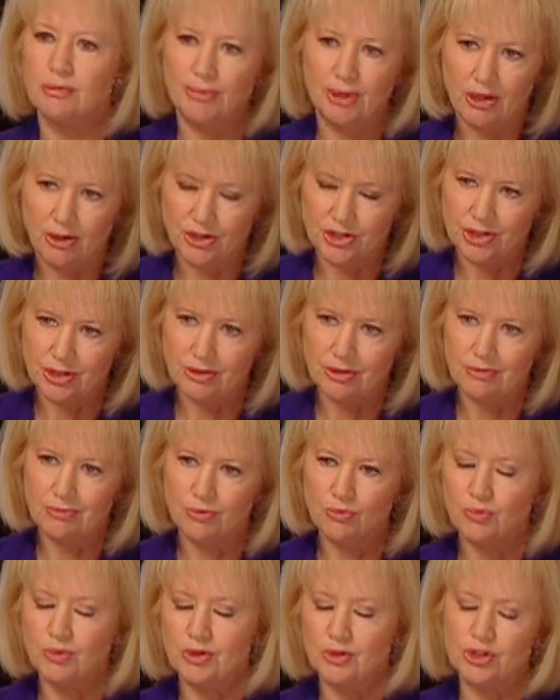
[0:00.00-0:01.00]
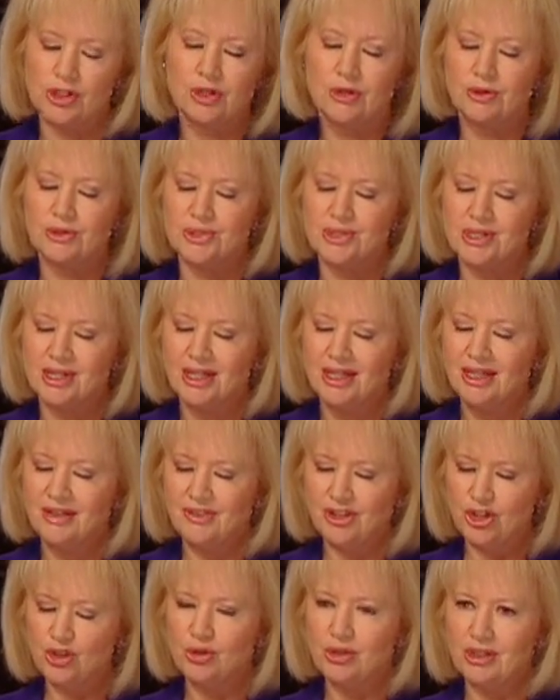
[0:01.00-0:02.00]
compare it to the returns
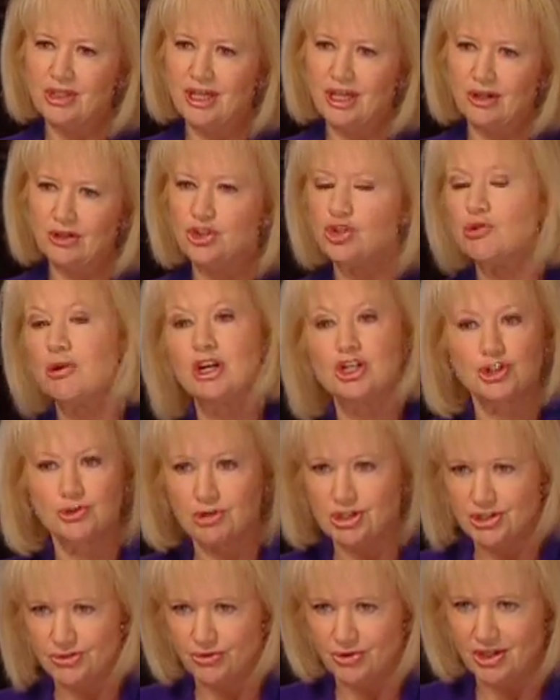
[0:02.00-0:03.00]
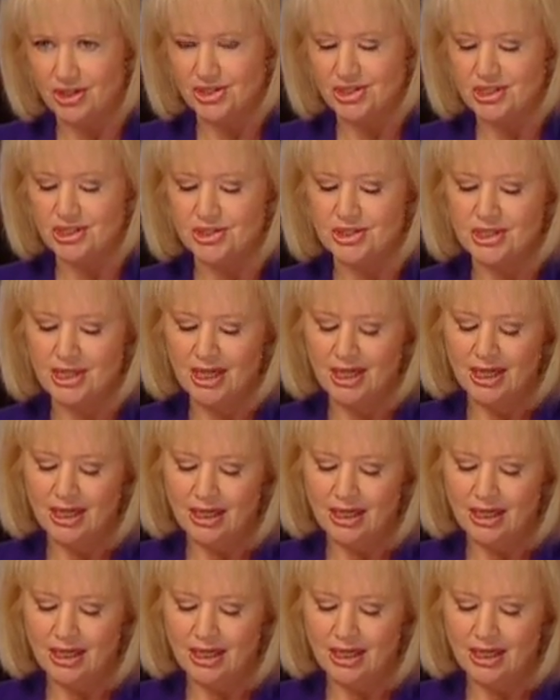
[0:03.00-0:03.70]
that you can get on treasuries, for instance.